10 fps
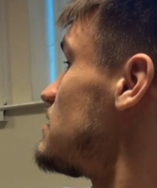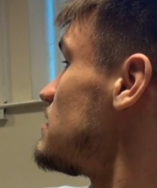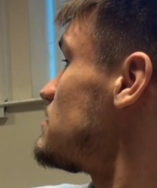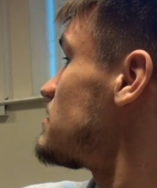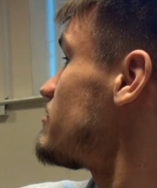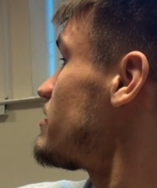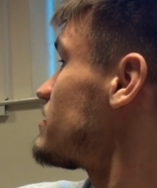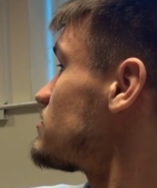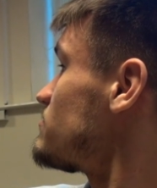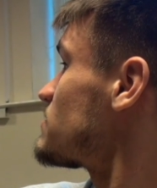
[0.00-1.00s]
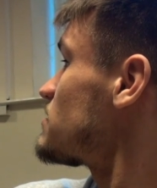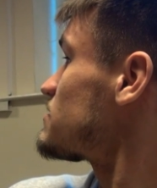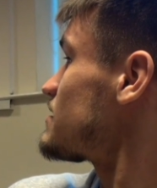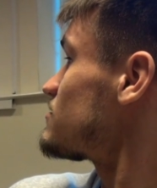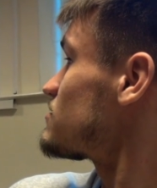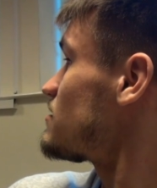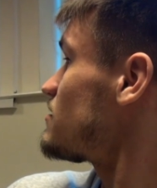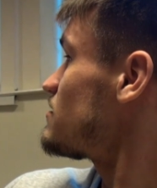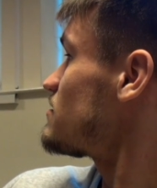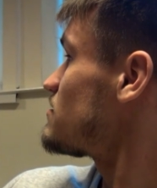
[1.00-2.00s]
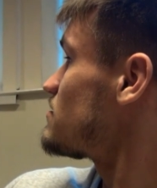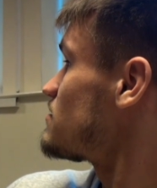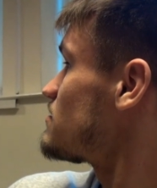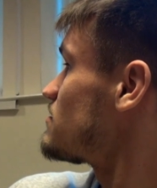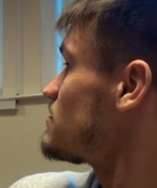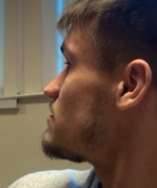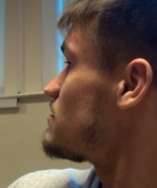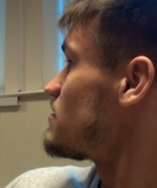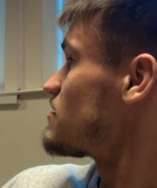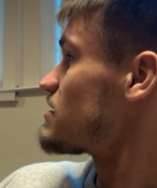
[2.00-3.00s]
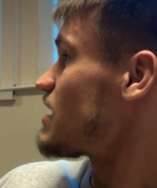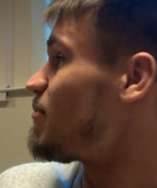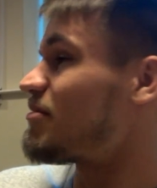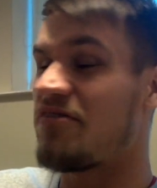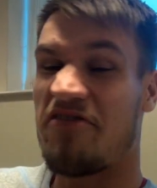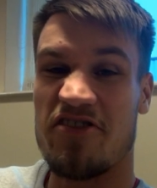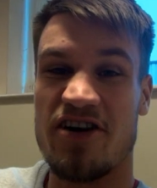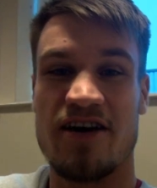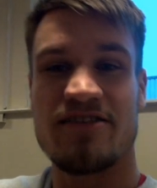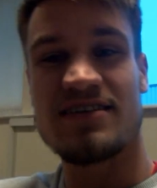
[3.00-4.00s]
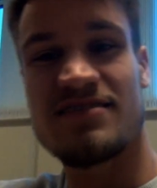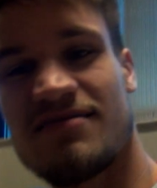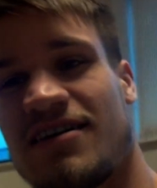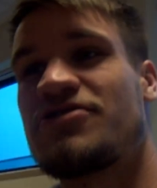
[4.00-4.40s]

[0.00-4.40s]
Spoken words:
Is there any supercars outside? A couple of Ferraris, I'll